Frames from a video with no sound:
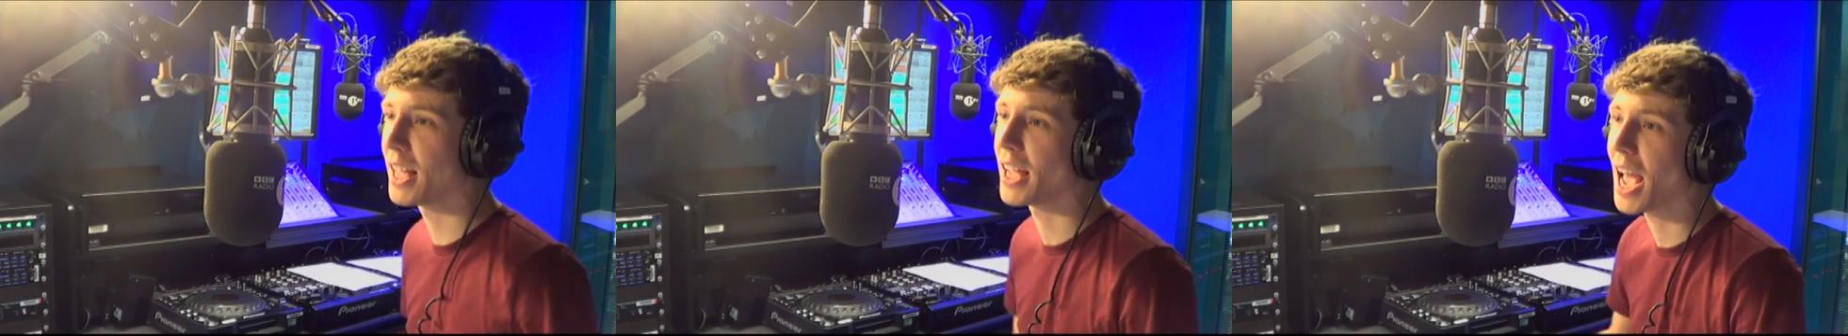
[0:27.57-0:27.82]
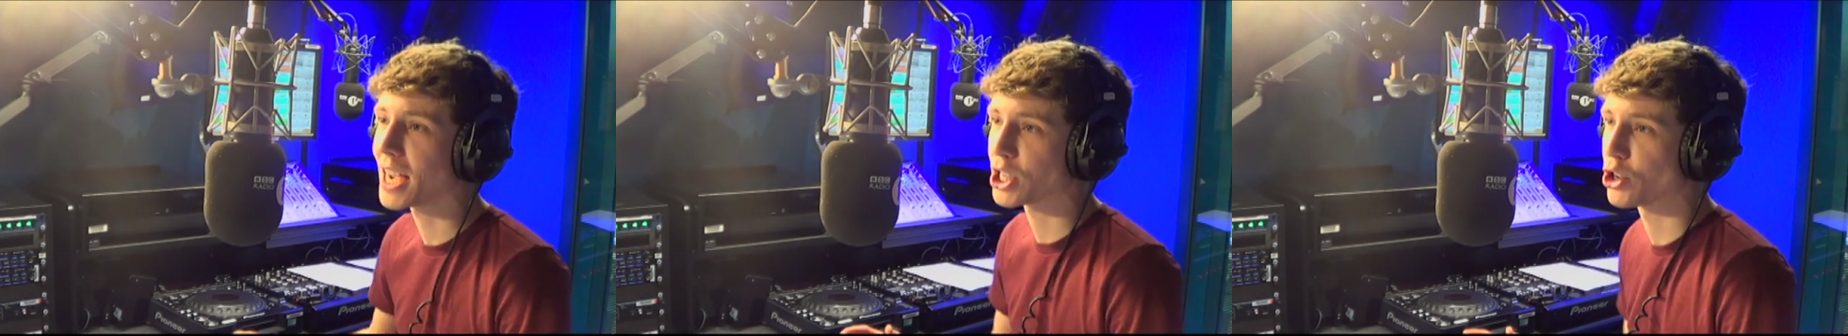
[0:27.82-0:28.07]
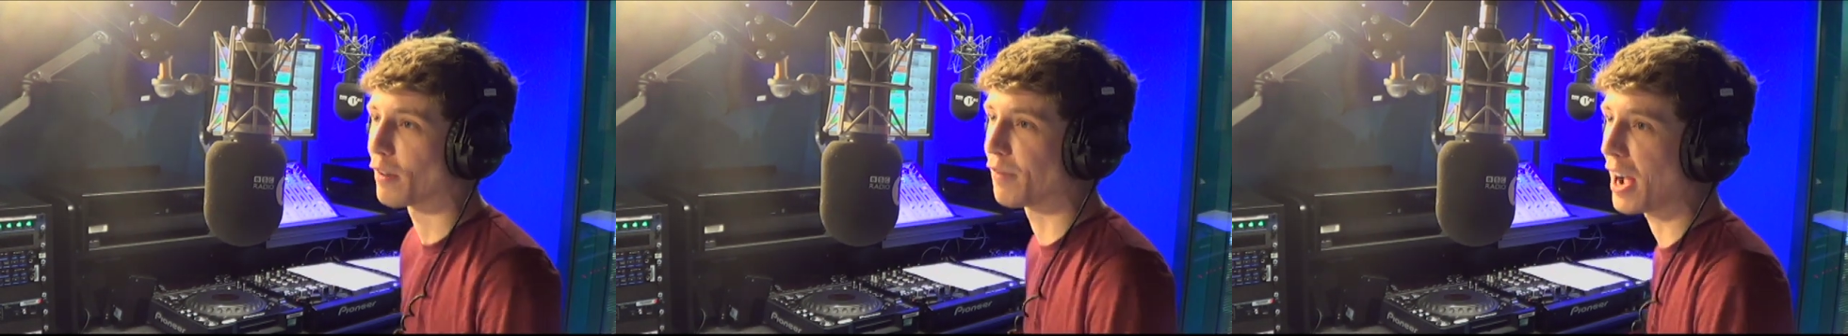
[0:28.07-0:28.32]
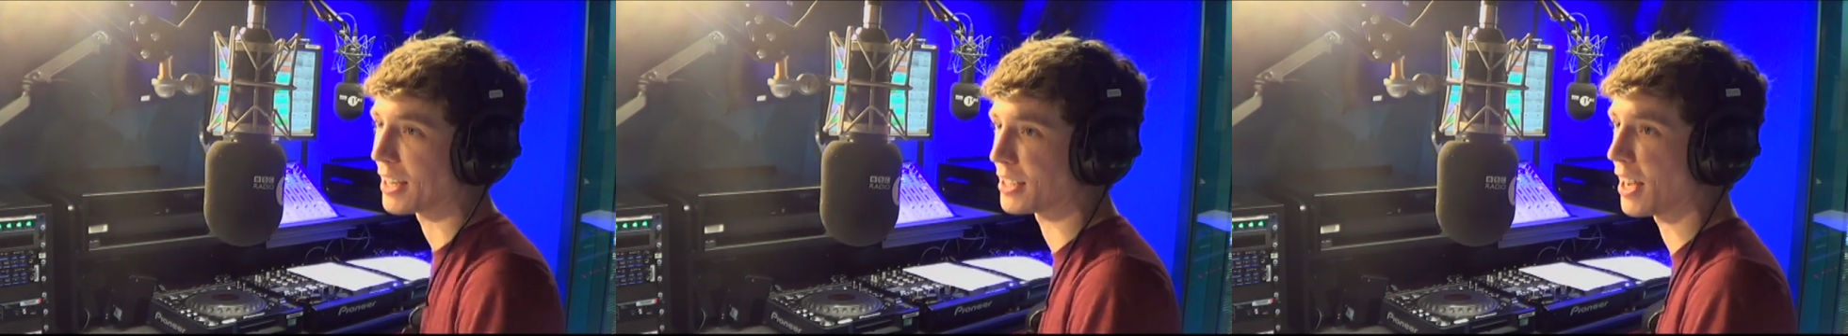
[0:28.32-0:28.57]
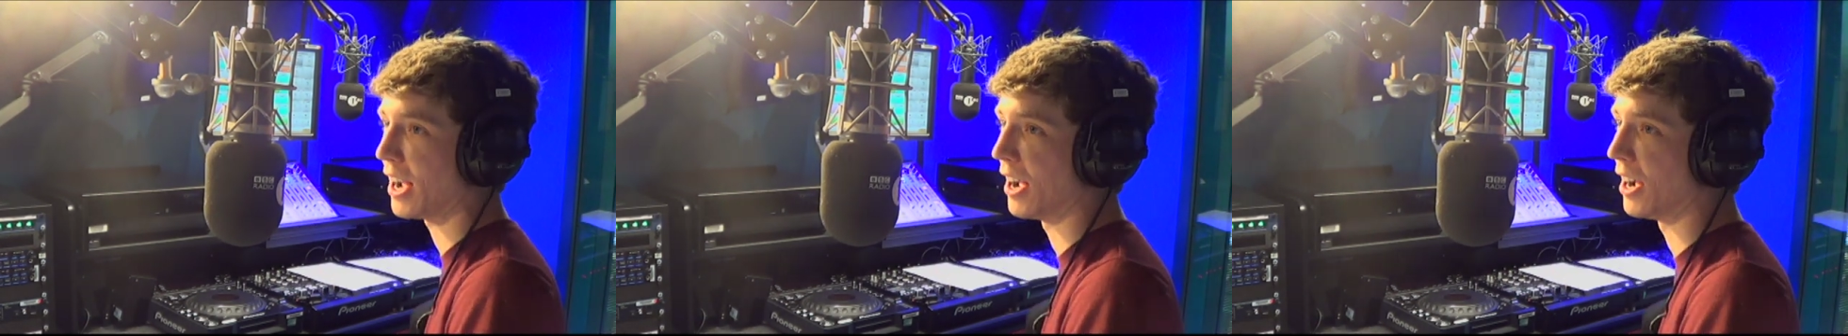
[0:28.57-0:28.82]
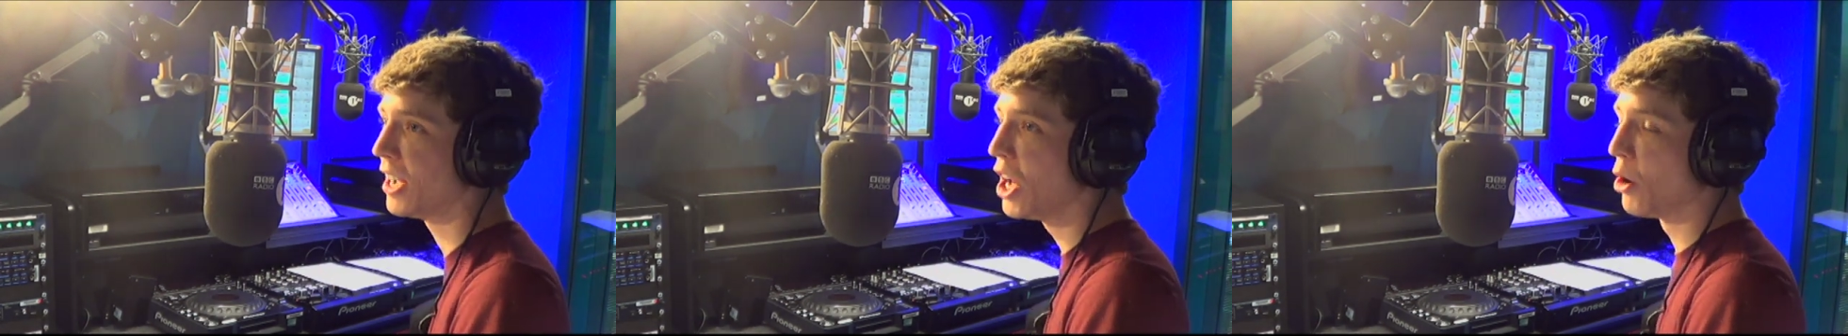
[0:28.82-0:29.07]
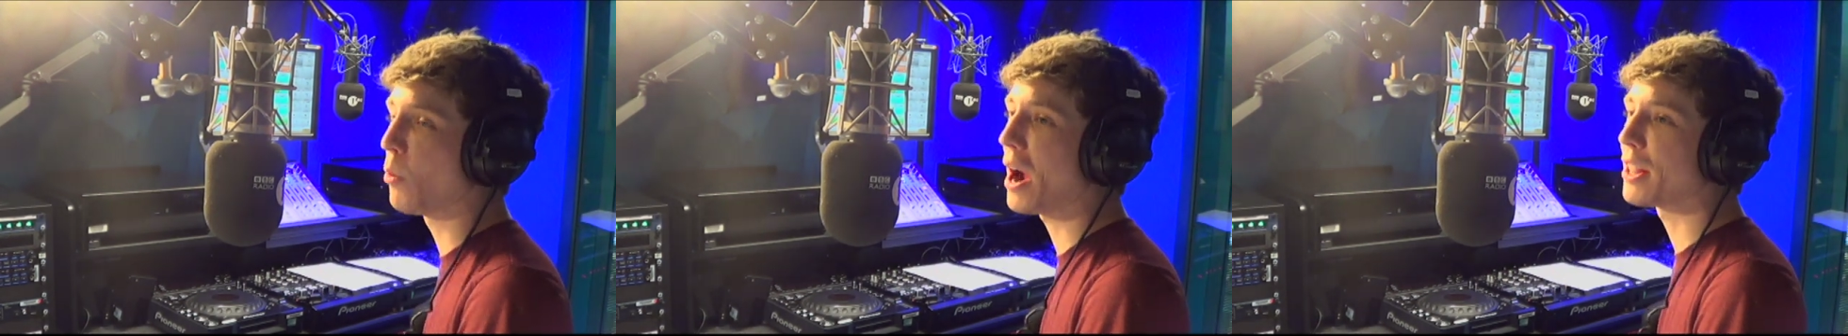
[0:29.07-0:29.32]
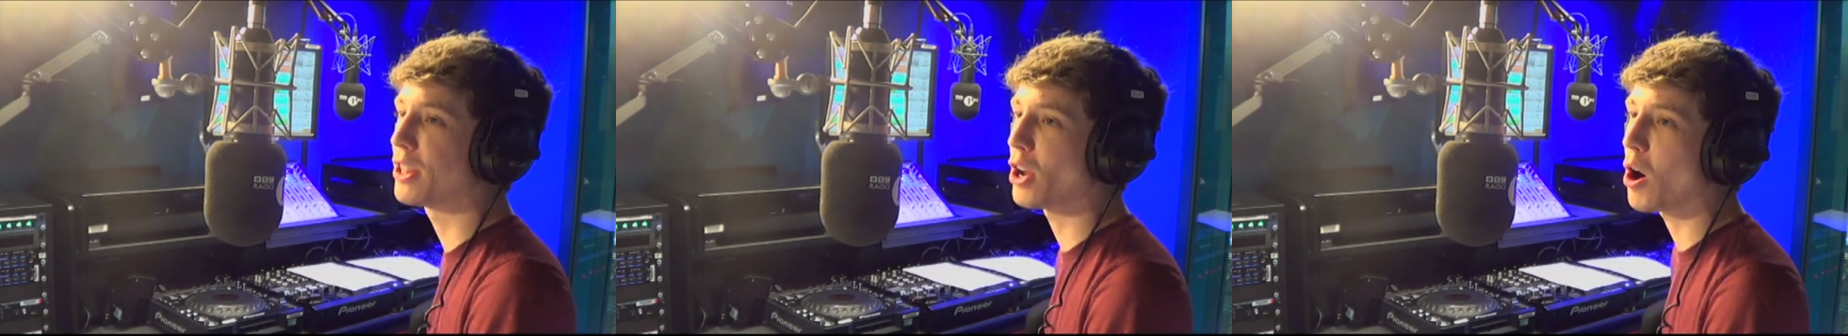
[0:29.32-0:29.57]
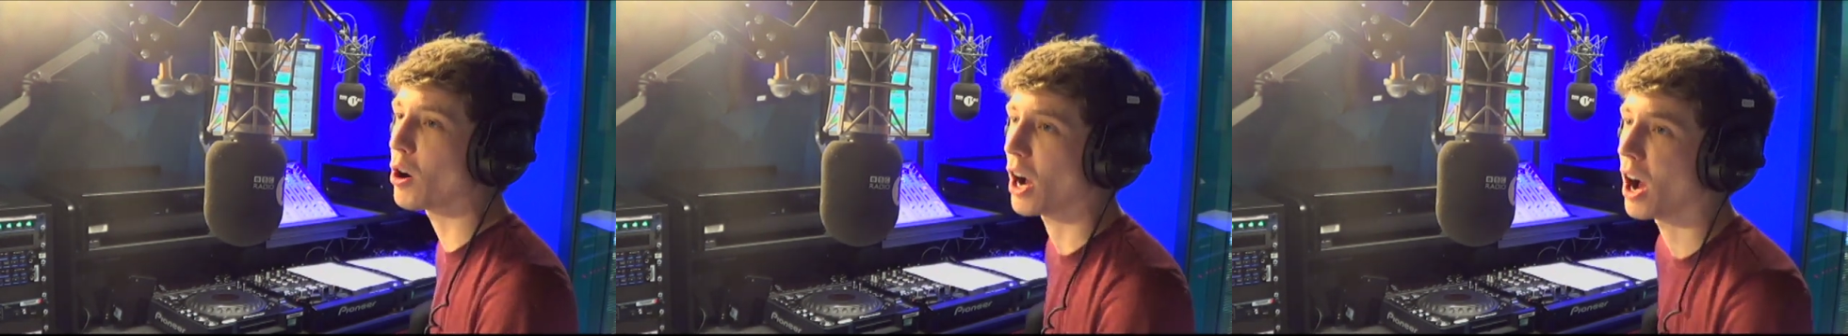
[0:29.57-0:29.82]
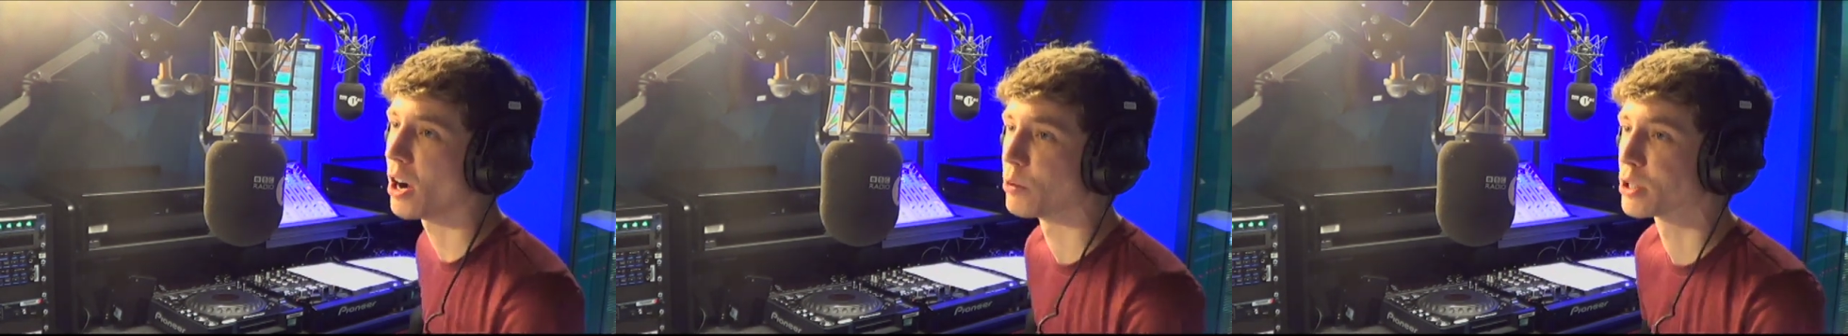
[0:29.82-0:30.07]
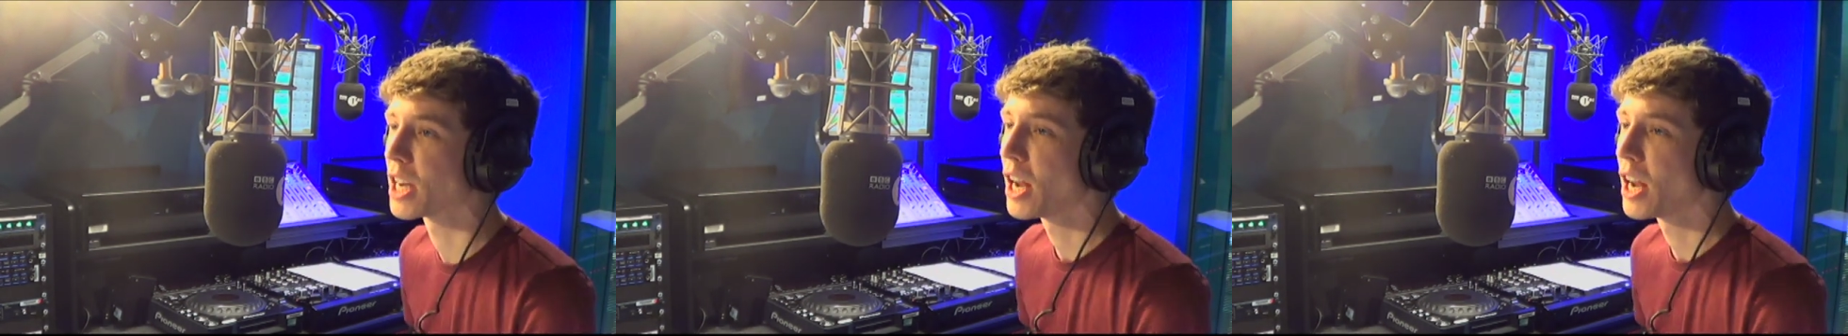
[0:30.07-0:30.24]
Xtra Factor with your host,